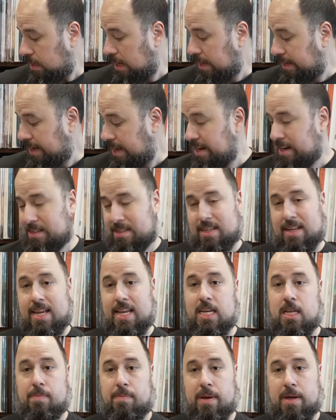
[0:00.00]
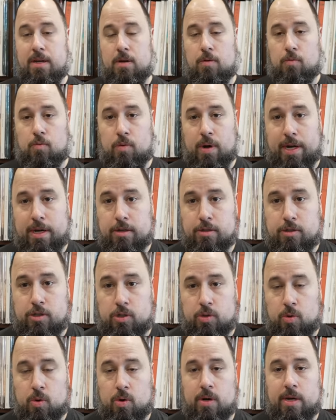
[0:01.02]
Again, it's an independent record
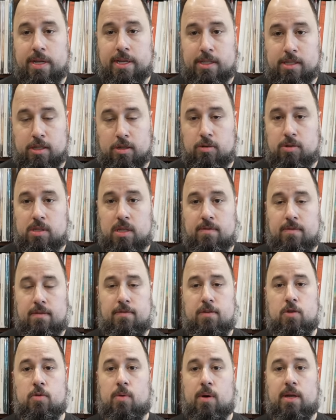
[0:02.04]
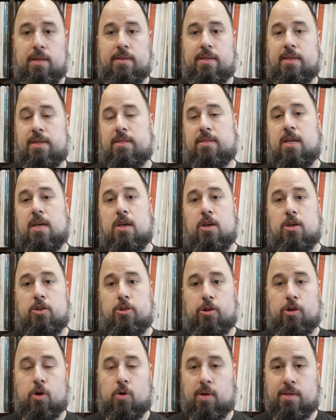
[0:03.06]
store exclusive. If you want this,
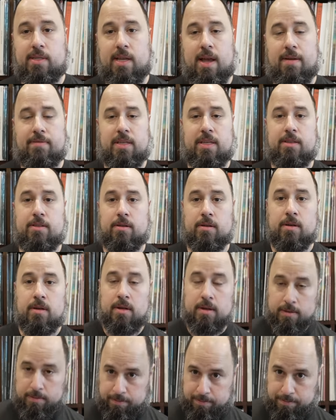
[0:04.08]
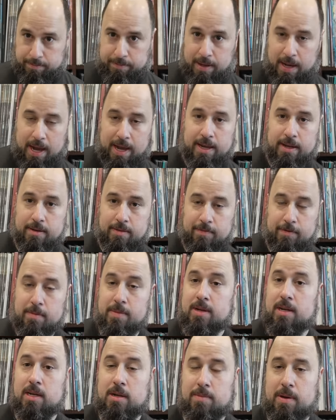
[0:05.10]
you're going to have to either buy it from
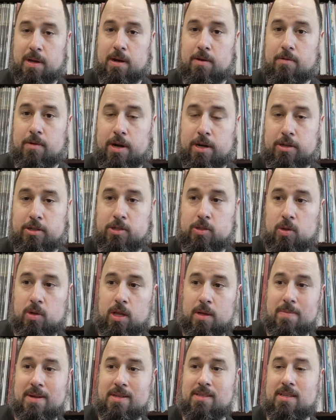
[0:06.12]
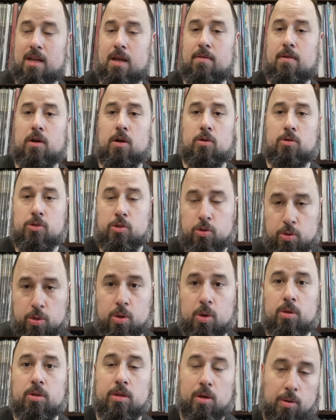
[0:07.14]
an independent record store like myself or go to
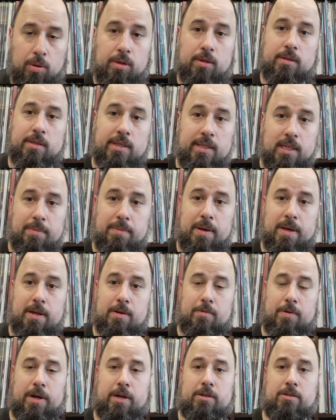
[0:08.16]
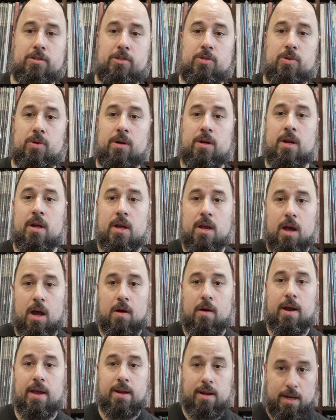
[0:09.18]
your local independent record store.
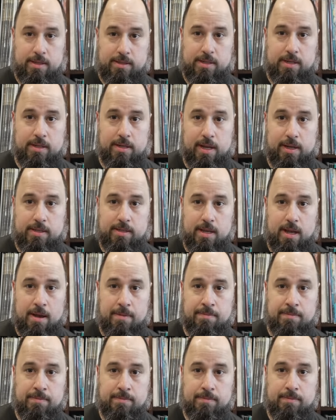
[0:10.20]
All right, until next time.